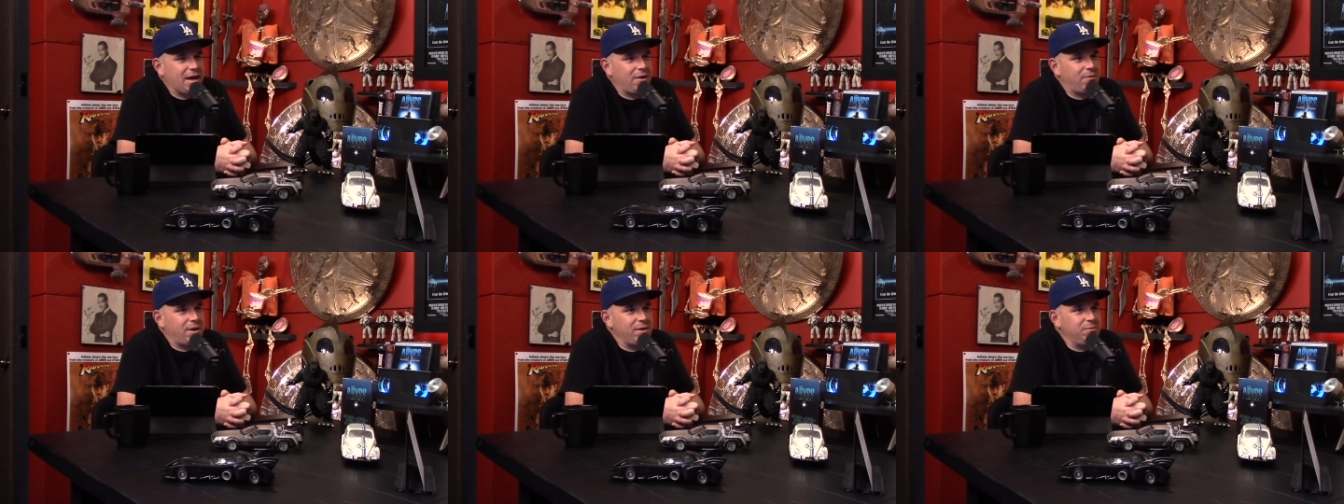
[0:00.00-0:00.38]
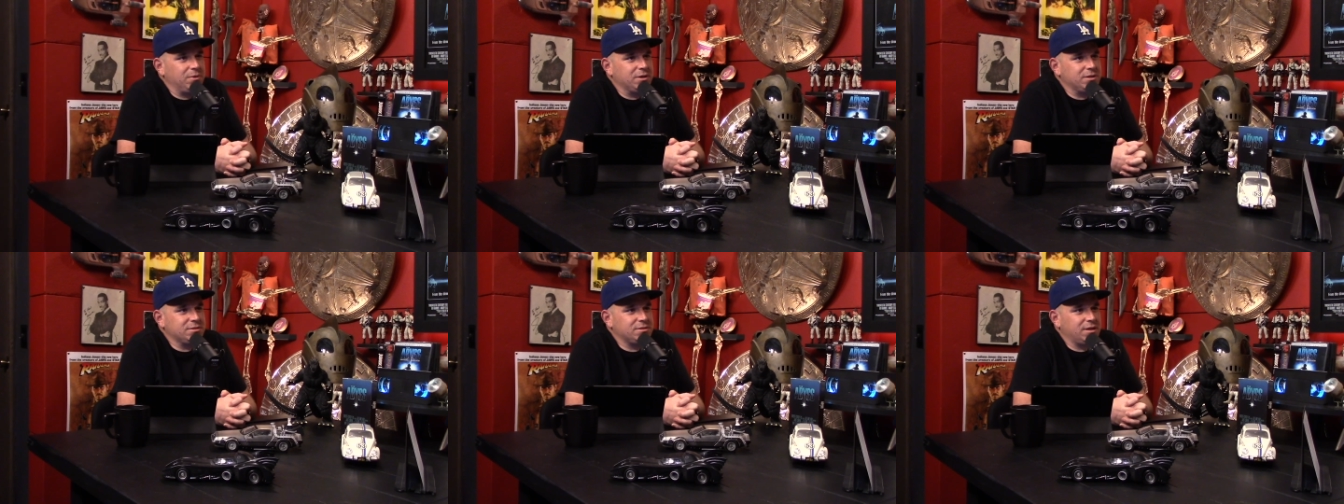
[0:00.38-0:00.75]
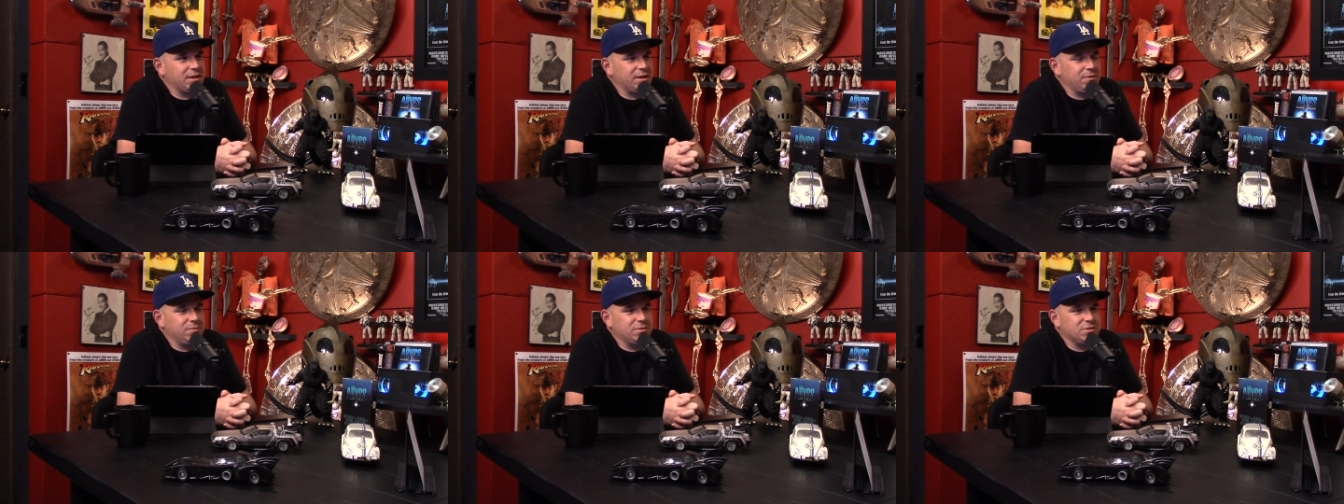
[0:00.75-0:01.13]
I was. Like
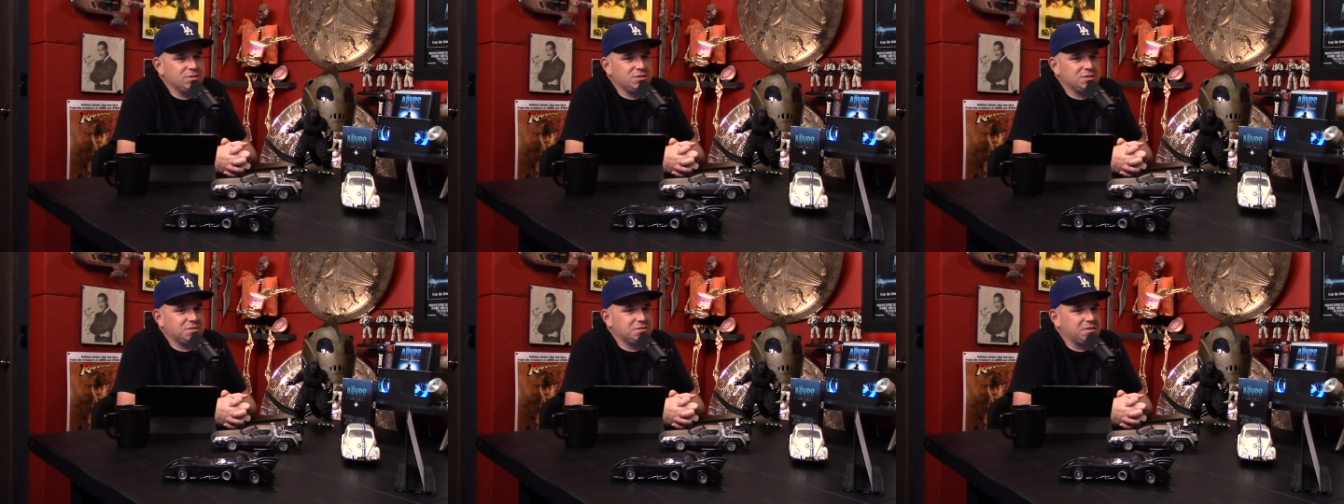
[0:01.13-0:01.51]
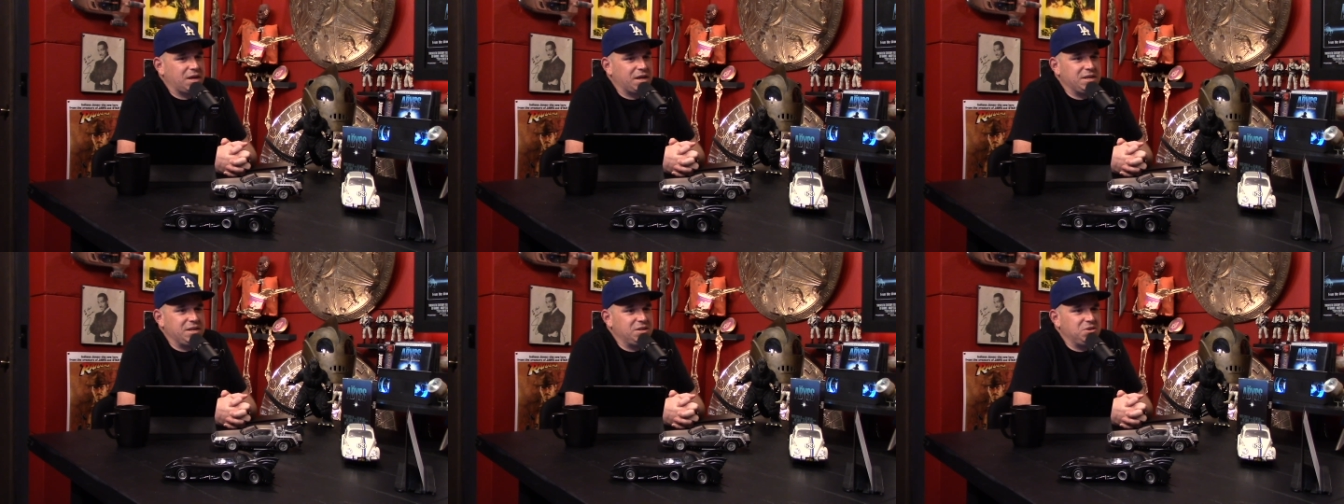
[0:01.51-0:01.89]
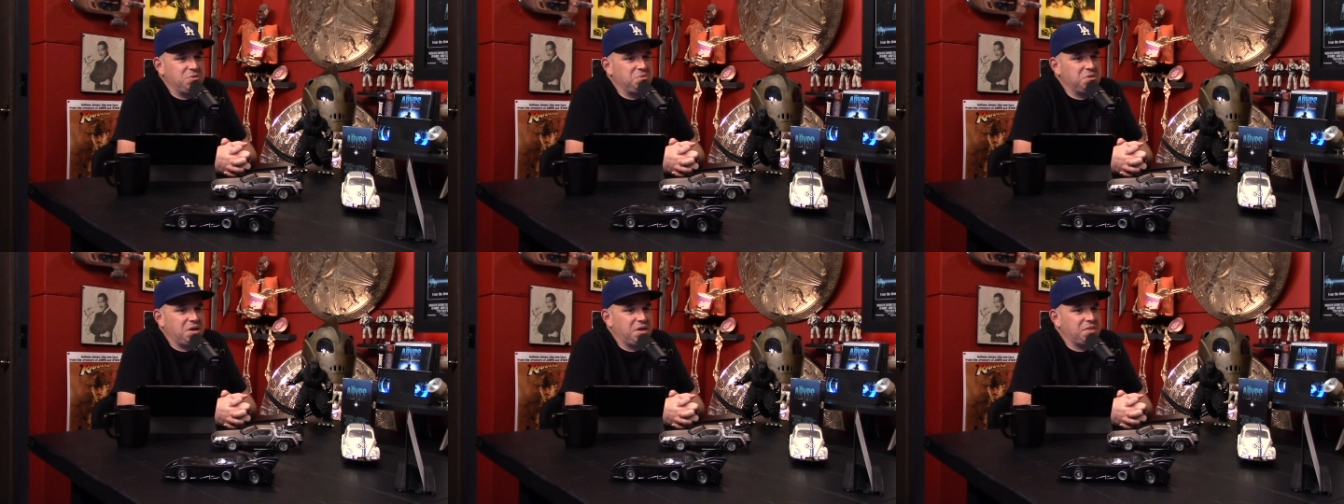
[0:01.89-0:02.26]
it was just I didn't knew
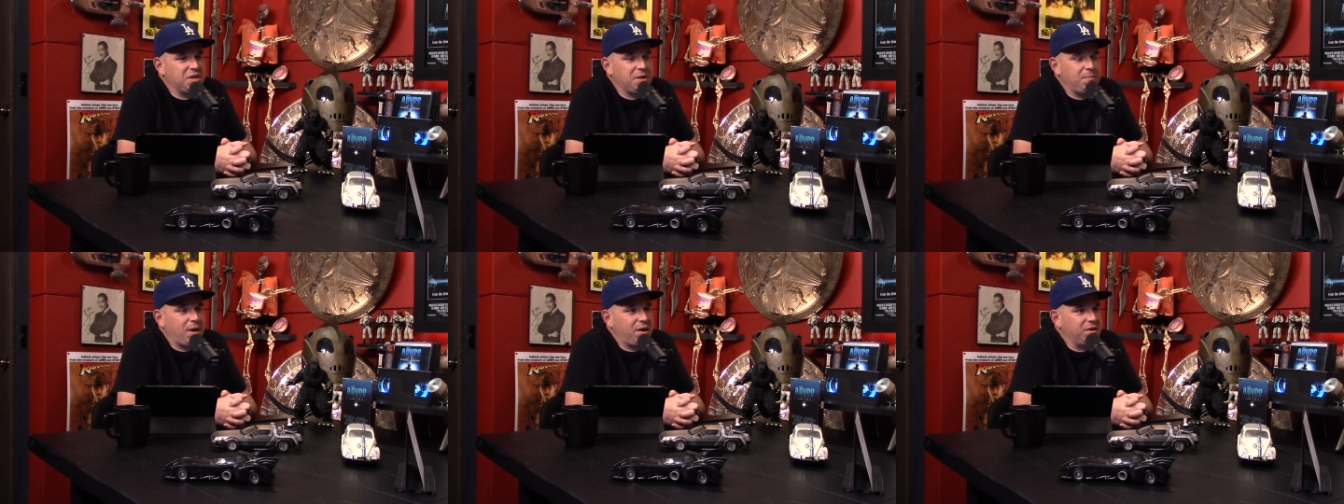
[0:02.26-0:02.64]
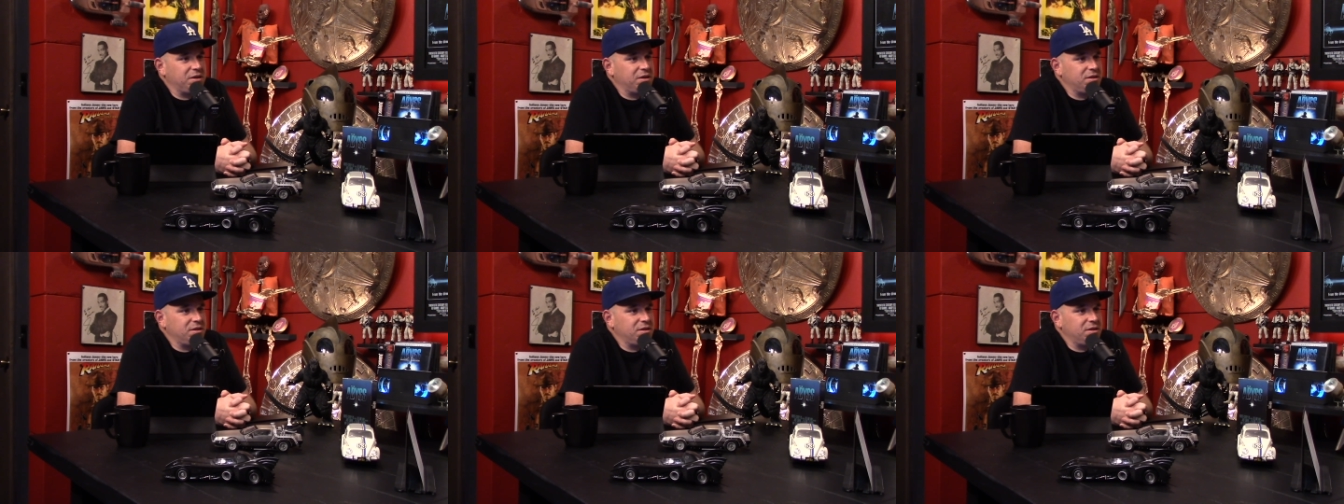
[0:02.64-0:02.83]
nothing about it,